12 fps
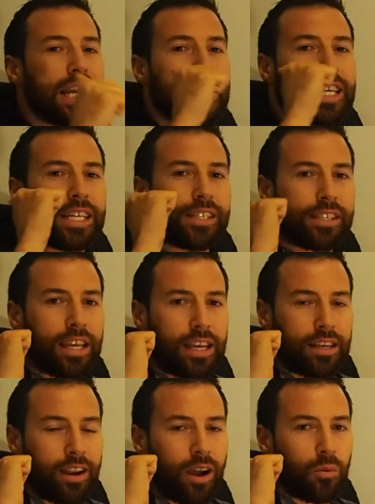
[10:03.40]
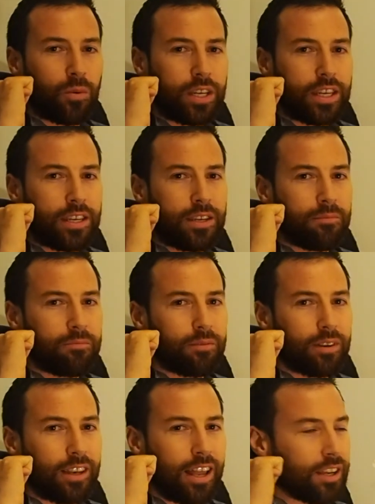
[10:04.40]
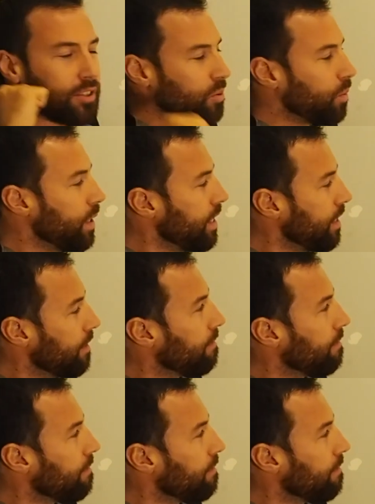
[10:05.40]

I te rawiki last week.